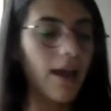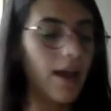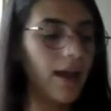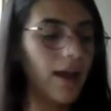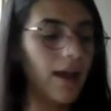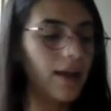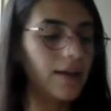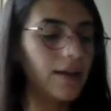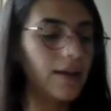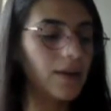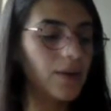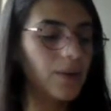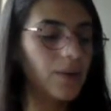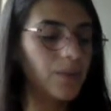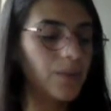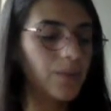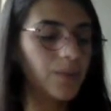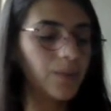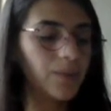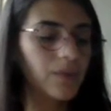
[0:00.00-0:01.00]
And
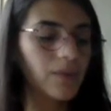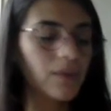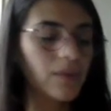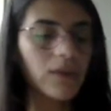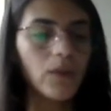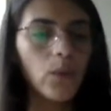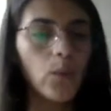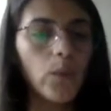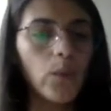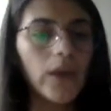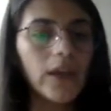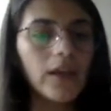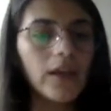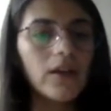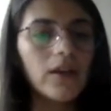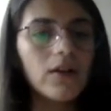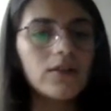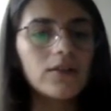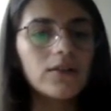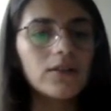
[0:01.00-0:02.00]
we
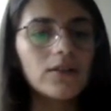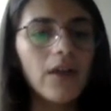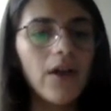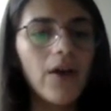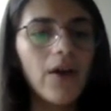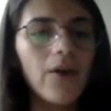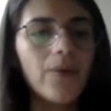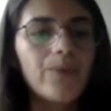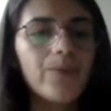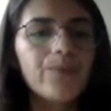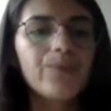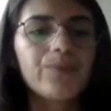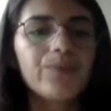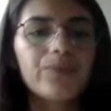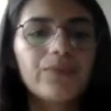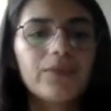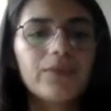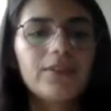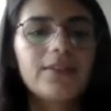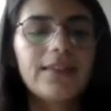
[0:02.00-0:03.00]
can also
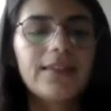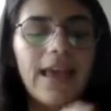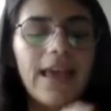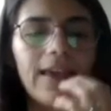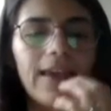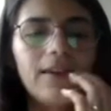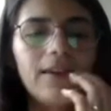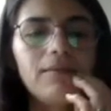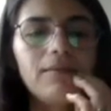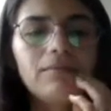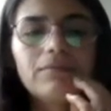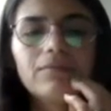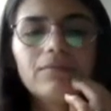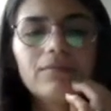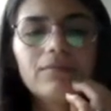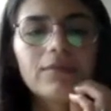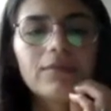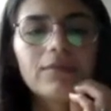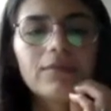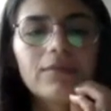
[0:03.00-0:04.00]
say
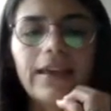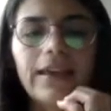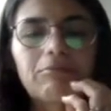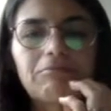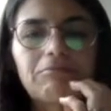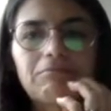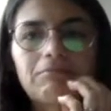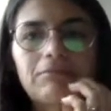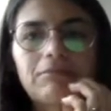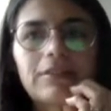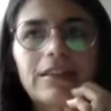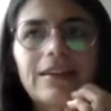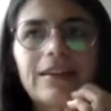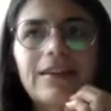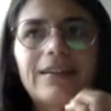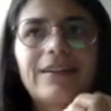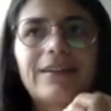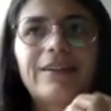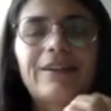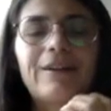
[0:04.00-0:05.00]
like
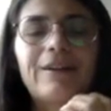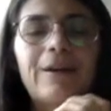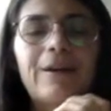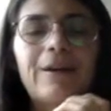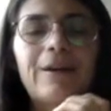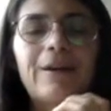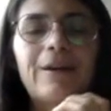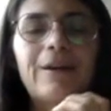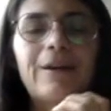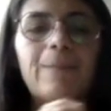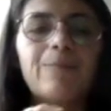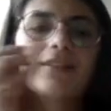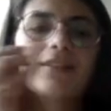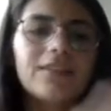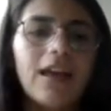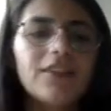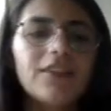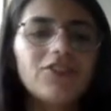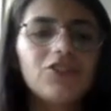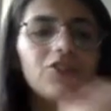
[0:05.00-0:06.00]

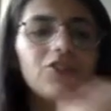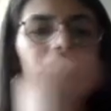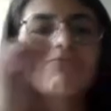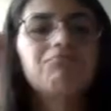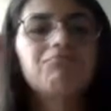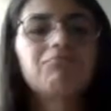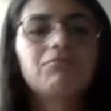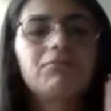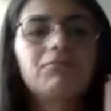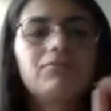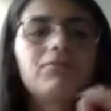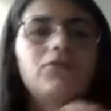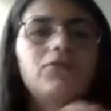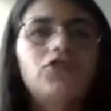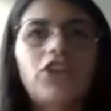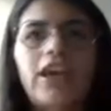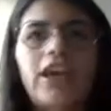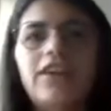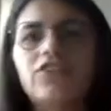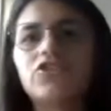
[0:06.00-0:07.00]
such
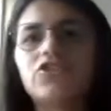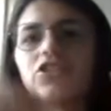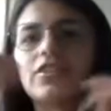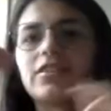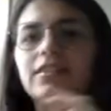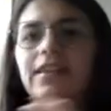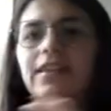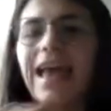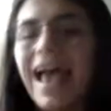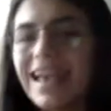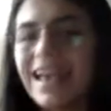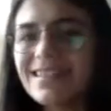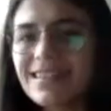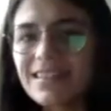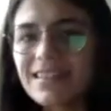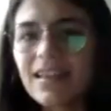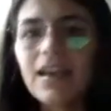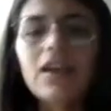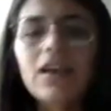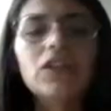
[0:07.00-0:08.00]
changes
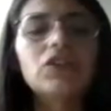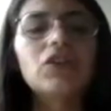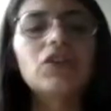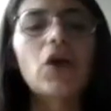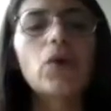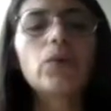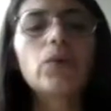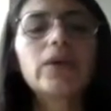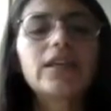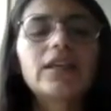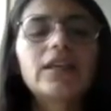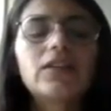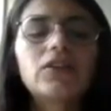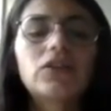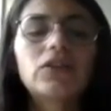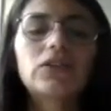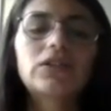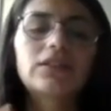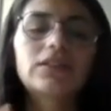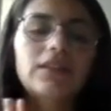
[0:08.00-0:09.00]
as, so we
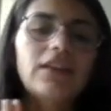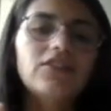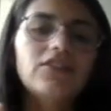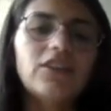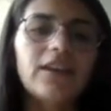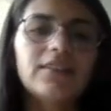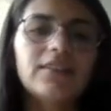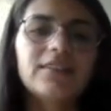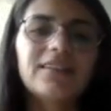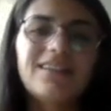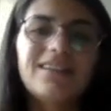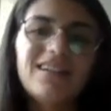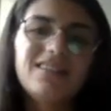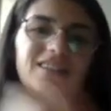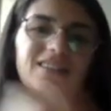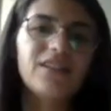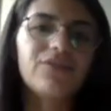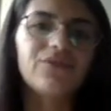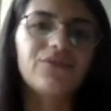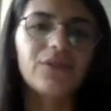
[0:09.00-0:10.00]
can use such as
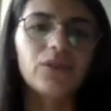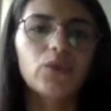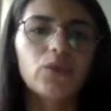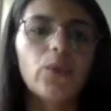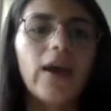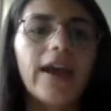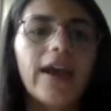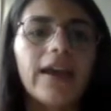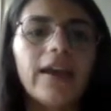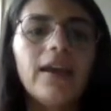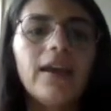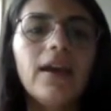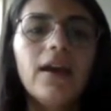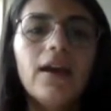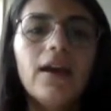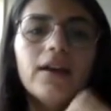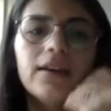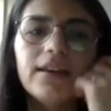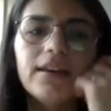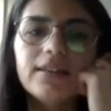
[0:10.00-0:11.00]
in a different
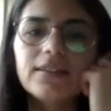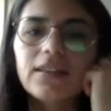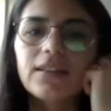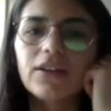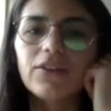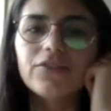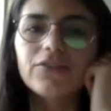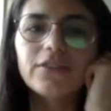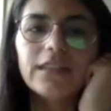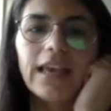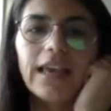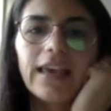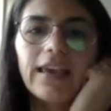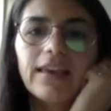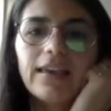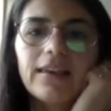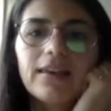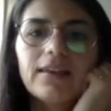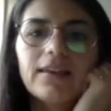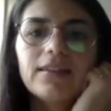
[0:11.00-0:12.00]
way. Instead of
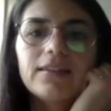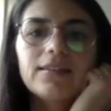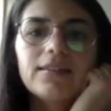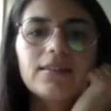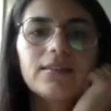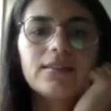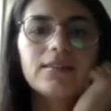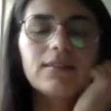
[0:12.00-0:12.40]
saying